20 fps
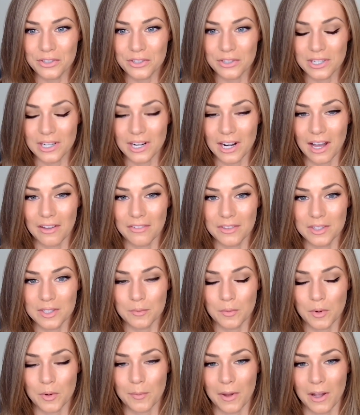You need to have
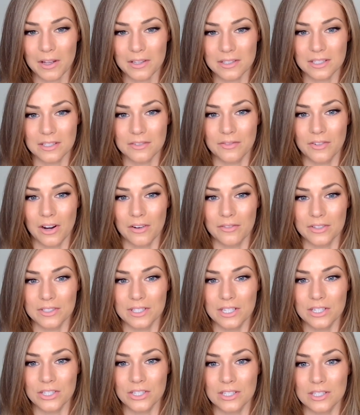these more positive
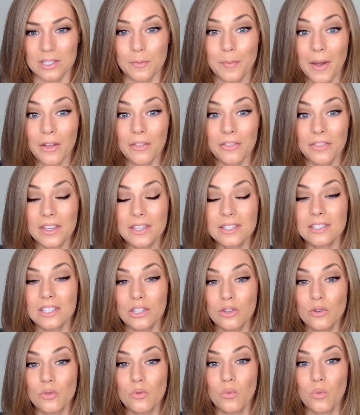conversations about things that
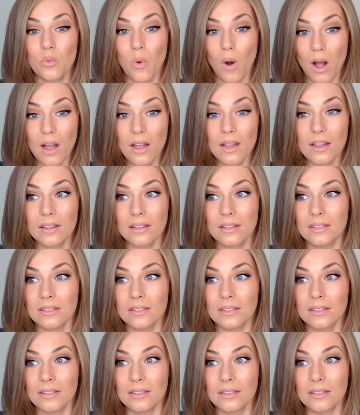you want